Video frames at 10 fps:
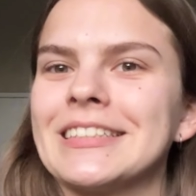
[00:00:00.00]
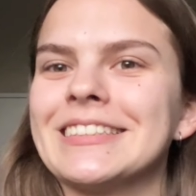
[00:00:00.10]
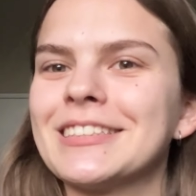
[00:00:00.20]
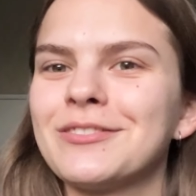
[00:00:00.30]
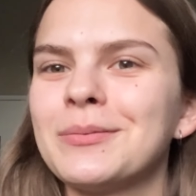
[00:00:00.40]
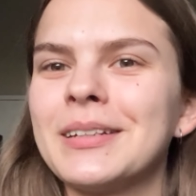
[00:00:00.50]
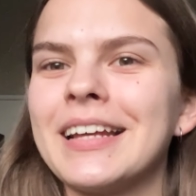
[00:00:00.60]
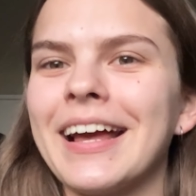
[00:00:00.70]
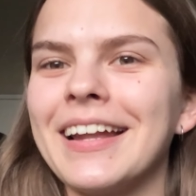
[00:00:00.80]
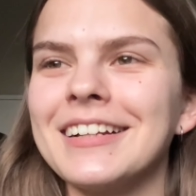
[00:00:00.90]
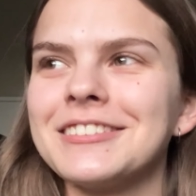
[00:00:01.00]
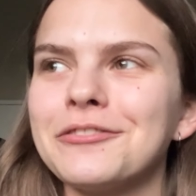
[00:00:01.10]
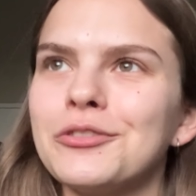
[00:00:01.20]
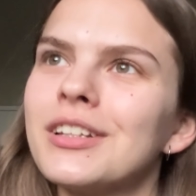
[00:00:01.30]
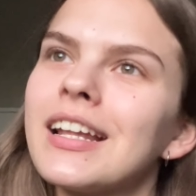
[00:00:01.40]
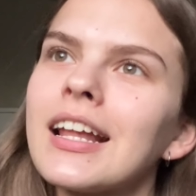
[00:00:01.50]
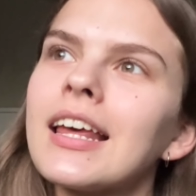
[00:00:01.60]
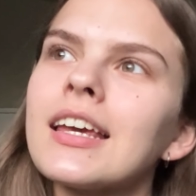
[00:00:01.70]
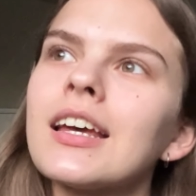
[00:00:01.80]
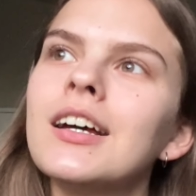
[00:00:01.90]
easiest for me and it's the food that I
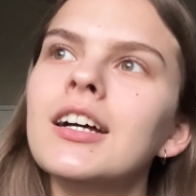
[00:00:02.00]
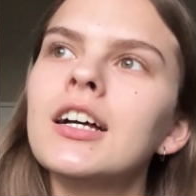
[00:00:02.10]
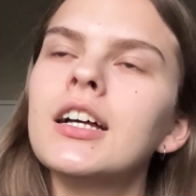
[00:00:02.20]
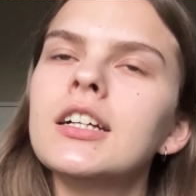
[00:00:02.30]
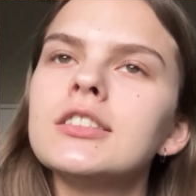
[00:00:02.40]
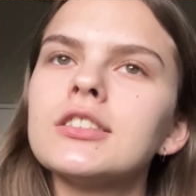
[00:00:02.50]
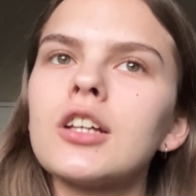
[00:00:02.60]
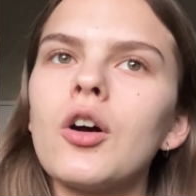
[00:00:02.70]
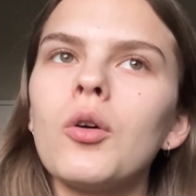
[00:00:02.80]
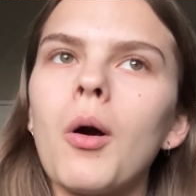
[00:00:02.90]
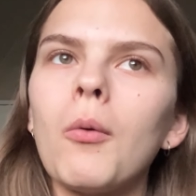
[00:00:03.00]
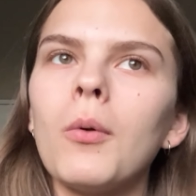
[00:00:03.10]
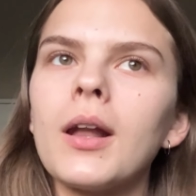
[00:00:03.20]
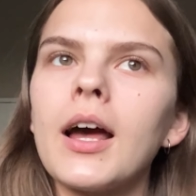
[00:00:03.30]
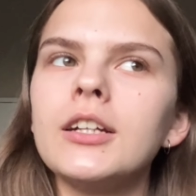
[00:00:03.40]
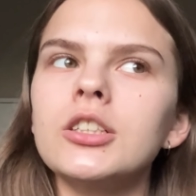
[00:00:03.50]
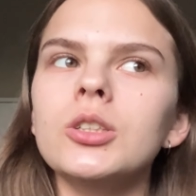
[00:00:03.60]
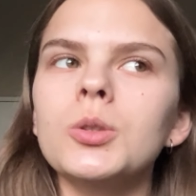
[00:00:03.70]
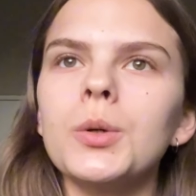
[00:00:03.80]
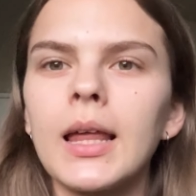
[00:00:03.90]
like. So what I
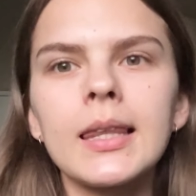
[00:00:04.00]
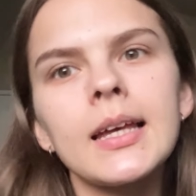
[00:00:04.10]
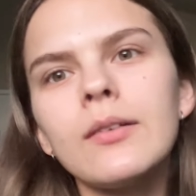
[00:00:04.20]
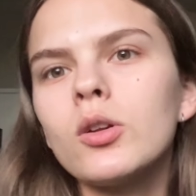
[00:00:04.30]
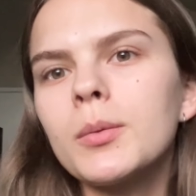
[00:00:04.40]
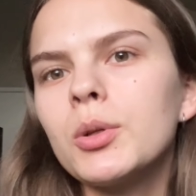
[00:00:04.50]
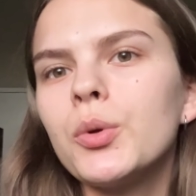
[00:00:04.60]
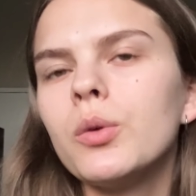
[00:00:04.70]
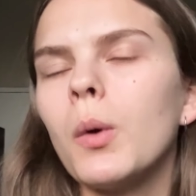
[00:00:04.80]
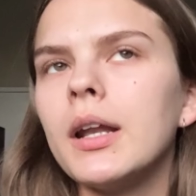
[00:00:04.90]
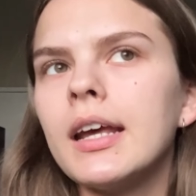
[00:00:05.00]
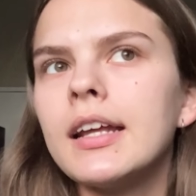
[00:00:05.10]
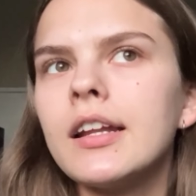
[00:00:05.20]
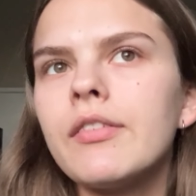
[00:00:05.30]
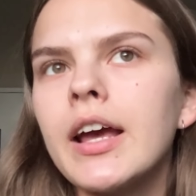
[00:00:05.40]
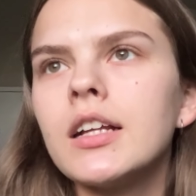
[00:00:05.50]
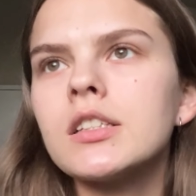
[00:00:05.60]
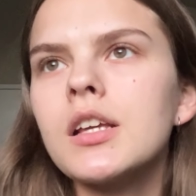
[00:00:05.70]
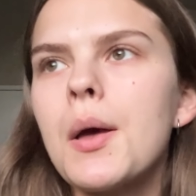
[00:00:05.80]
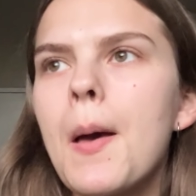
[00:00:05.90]
do, lately I've only been doing one day in
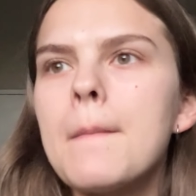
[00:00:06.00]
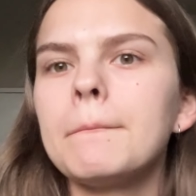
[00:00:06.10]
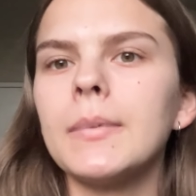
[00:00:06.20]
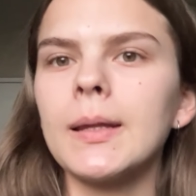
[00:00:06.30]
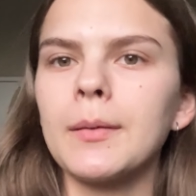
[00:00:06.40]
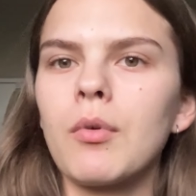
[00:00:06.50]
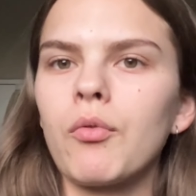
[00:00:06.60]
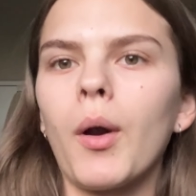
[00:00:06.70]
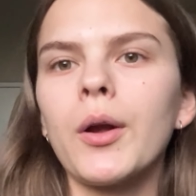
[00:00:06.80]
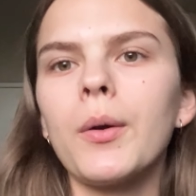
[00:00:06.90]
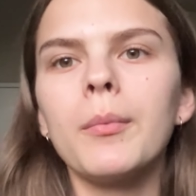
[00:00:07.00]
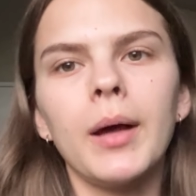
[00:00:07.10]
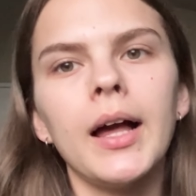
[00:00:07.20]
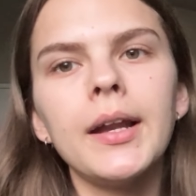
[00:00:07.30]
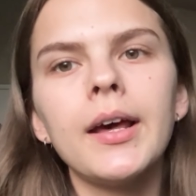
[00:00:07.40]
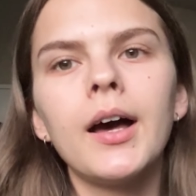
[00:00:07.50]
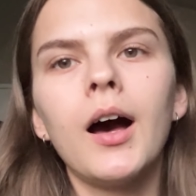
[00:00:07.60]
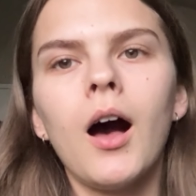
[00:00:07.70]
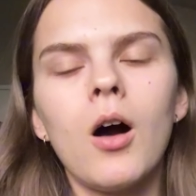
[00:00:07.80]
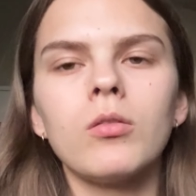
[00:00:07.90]
advance, but like before I go to bed,
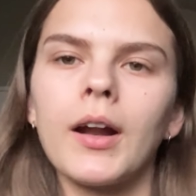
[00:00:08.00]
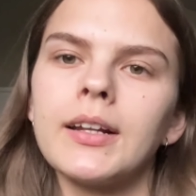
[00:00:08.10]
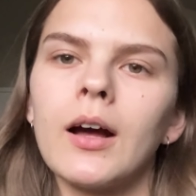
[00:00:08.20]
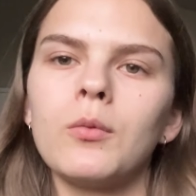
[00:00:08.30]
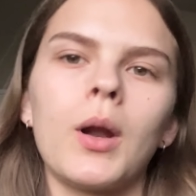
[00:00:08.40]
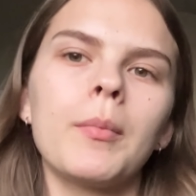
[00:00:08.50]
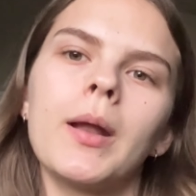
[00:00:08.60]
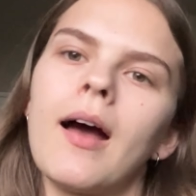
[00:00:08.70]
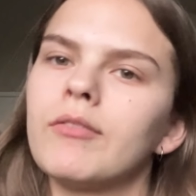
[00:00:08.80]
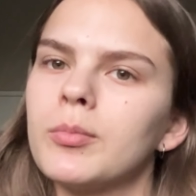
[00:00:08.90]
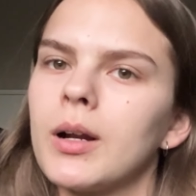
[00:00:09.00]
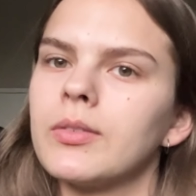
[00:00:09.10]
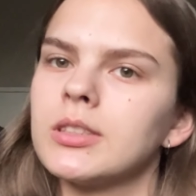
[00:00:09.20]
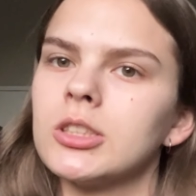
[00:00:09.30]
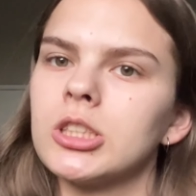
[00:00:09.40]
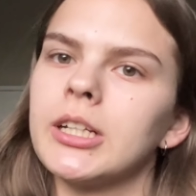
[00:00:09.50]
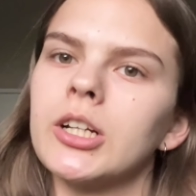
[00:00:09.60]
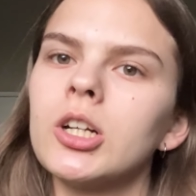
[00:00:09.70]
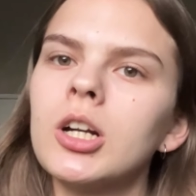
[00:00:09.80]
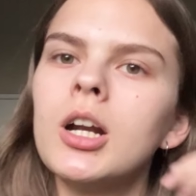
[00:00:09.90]
I'll write down what I'm gonna have for breakfast, lunch, and
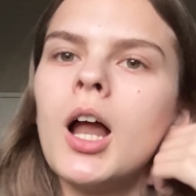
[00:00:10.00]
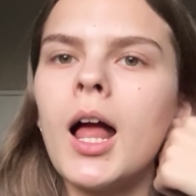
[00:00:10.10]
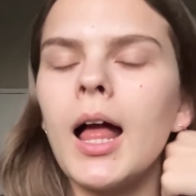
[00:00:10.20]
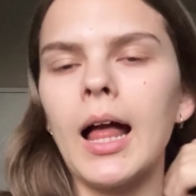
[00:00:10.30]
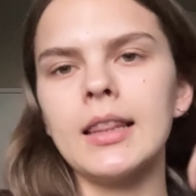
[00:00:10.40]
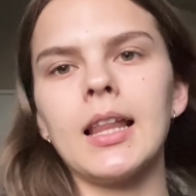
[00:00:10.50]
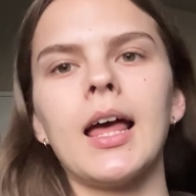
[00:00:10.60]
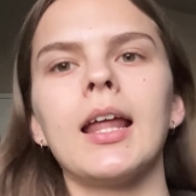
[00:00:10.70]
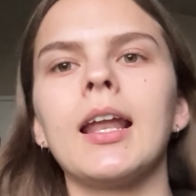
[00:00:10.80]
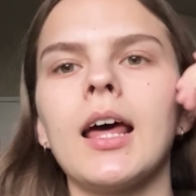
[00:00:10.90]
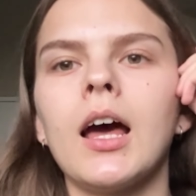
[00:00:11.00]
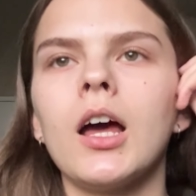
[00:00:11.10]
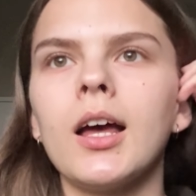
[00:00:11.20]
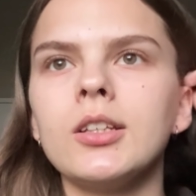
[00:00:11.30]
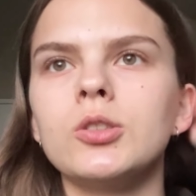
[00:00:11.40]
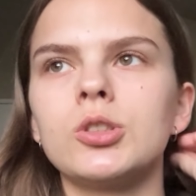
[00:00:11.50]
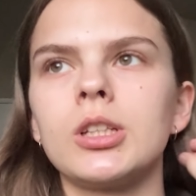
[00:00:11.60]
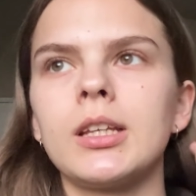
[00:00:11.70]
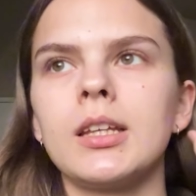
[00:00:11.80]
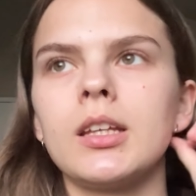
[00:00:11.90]
dinner. And then
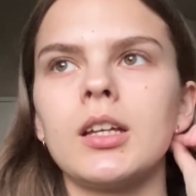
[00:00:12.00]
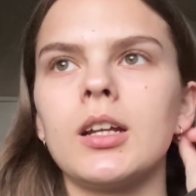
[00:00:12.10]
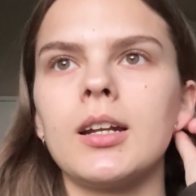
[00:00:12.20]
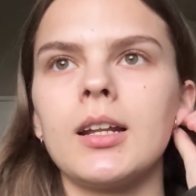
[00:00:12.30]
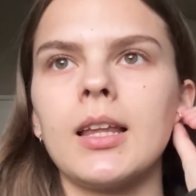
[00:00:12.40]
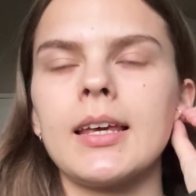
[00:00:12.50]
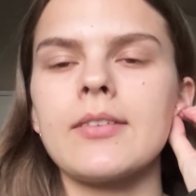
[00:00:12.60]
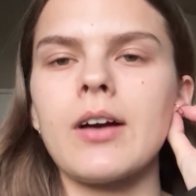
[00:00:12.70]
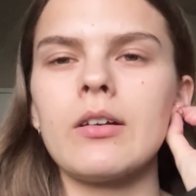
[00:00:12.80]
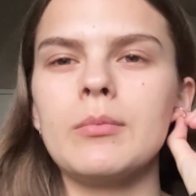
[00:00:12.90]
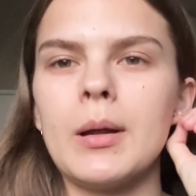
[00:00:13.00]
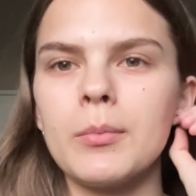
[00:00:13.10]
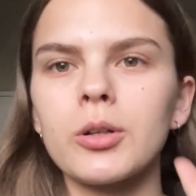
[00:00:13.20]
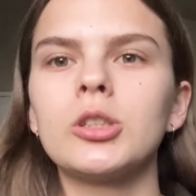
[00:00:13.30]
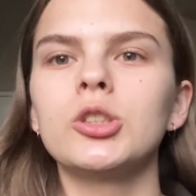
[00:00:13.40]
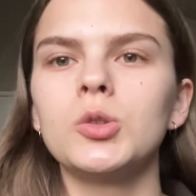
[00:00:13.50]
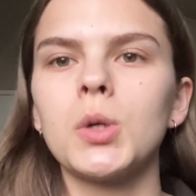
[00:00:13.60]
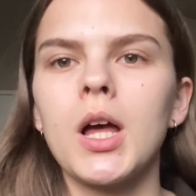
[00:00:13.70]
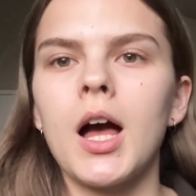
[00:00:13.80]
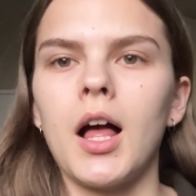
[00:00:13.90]
usually like if I remember to,
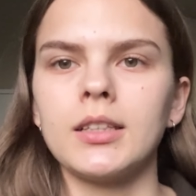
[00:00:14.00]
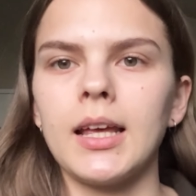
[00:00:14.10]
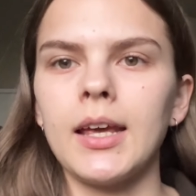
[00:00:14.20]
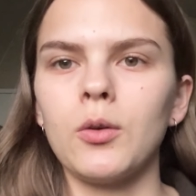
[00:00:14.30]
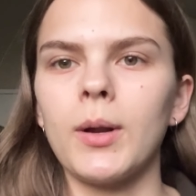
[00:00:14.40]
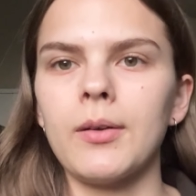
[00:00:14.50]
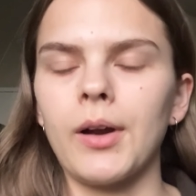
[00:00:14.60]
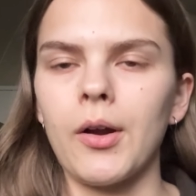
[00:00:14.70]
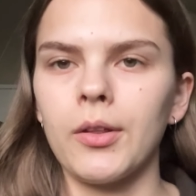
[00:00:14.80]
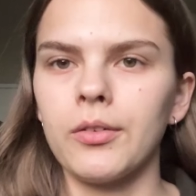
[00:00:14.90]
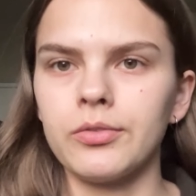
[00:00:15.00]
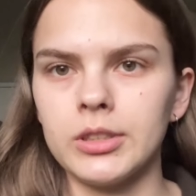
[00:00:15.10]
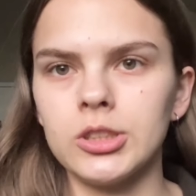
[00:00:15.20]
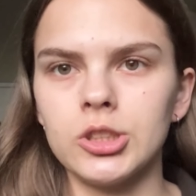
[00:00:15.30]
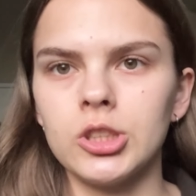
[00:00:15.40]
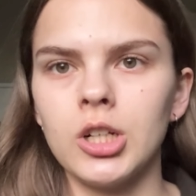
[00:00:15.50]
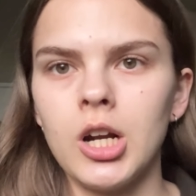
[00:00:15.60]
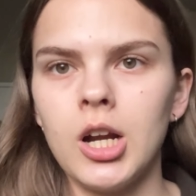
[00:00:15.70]
I'll take whatever out of the freezer